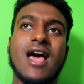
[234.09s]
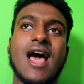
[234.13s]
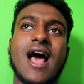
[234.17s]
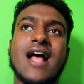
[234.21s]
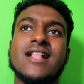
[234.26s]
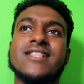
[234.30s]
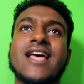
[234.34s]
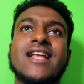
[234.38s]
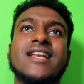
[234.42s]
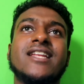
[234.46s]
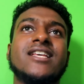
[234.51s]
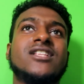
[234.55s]

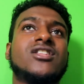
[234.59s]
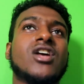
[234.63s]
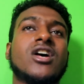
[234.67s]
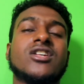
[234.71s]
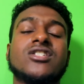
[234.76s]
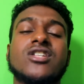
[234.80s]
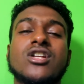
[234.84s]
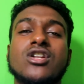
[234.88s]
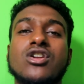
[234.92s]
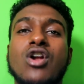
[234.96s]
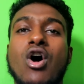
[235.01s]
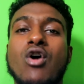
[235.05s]
And then he
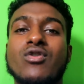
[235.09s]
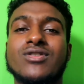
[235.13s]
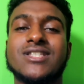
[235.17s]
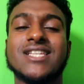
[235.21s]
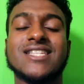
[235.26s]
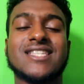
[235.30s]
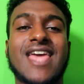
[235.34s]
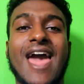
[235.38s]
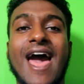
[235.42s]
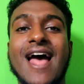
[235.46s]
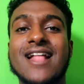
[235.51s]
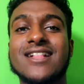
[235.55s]
doesn't
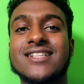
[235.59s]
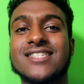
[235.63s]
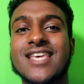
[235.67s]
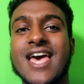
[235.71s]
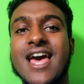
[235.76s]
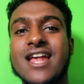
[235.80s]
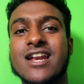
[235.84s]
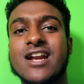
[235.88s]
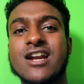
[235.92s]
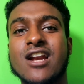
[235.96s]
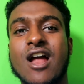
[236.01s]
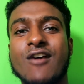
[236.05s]
notice Kante
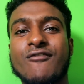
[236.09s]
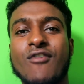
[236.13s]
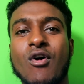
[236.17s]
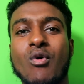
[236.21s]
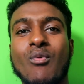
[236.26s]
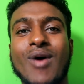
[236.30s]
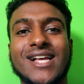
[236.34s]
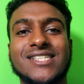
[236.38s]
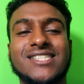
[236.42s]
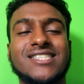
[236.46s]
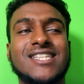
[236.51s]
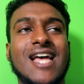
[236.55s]
and another
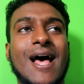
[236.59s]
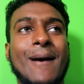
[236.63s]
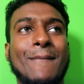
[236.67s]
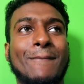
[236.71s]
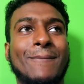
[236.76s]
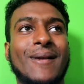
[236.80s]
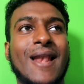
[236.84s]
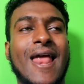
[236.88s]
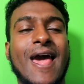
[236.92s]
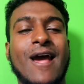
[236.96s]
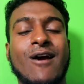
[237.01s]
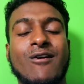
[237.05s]
West
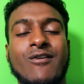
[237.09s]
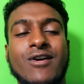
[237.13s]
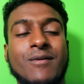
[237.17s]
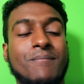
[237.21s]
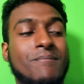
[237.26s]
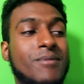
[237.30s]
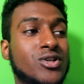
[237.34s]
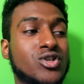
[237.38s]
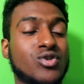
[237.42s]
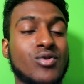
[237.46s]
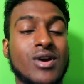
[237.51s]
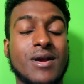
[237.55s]
Ham player
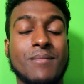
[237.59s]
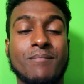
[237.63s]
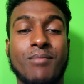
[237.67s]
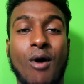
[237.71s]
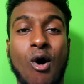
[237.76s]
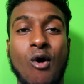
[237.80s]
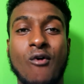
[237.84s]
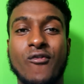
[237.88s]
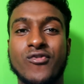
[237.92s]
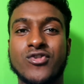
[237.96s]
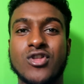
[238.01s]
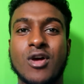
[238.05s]
in between
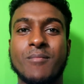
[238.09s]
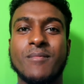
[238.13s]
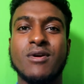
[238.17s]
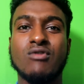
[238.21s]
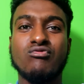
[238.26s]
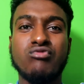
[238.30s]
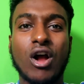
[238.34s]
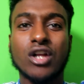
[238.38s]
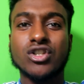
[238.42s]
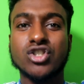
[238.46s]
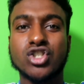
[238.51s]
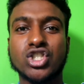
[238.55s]
both of them. He
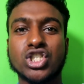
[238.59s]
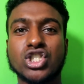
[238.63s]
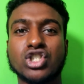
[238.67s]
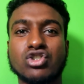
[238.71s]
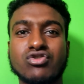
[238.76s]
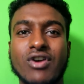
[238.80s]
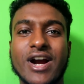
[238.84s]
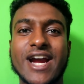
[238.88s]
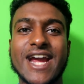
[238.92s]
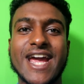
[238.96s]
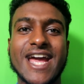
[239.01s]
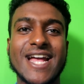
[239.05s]
runs
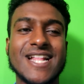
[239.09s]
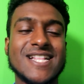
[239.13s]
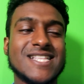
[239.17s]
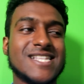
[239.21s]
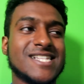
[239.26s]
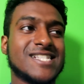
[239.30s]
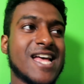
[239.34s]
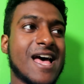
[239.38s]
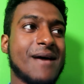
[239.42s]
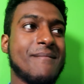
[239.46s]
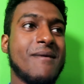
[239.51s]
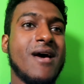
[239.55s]
straight
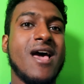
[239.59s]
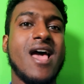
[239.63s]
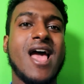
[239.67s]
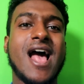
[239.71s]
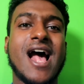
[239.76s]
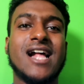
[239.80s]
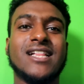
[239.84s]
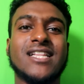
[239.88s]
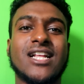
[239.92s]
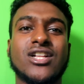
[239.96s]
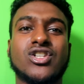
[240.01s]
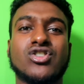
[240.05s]
into them
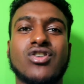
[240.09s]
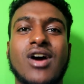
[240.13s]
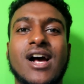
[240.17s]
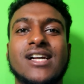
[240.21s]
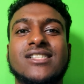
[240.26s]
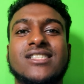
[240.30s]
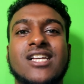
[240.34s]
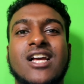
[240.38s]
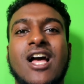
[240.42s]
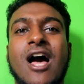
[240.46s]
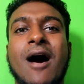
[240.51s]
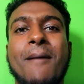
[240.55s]
and then tries to